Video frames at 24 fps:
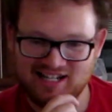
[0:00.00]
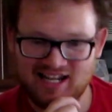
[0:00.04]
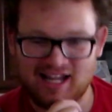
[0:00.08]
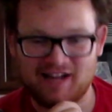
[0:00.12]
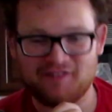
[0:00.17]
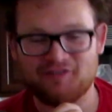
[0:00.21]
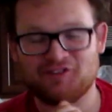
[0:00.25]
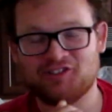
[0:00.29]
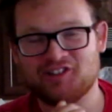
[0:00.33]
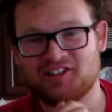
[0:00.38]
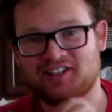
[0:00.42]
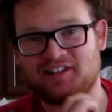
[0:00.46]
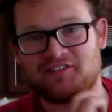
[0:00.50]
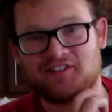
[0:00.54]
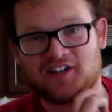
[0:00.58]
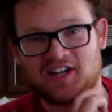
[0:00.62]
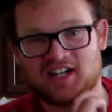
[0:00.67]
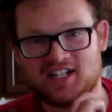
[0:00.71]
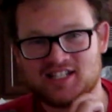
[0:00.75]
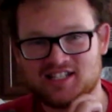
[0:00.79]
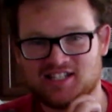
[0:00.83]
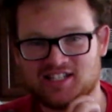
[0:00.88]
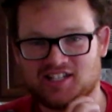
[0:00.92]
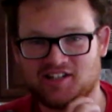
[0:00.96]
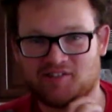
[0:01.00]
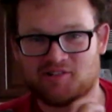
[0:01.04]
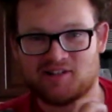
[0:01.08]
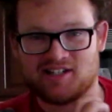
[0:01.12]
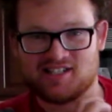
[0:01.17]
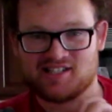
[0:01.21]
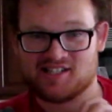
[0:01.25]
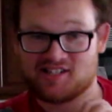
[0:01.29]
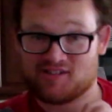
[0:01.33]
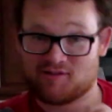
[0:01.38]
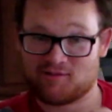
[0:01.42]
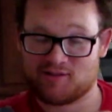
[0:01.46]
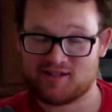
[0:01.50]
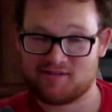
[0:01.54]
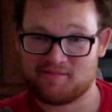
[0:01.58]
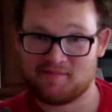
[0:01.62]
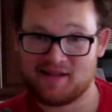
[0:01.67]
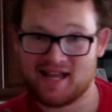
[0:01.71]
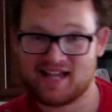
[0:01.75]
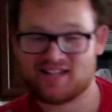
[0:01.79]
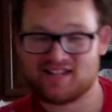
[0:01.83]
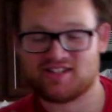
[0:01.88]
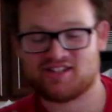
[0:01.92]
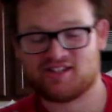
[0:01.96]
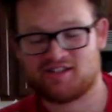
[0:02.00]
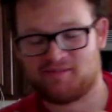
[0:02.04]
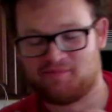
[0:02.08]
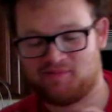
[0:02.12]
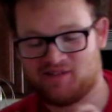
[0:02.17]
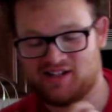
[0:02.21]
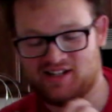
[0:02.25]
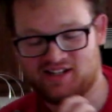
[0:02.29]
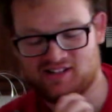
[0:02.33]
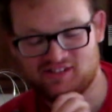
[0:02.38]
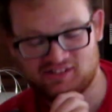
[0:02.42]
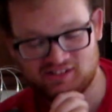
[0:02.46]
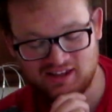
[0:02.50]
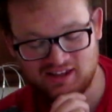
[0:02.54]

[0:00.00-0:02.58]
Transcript: and Full Life Consequences was a masterpiece.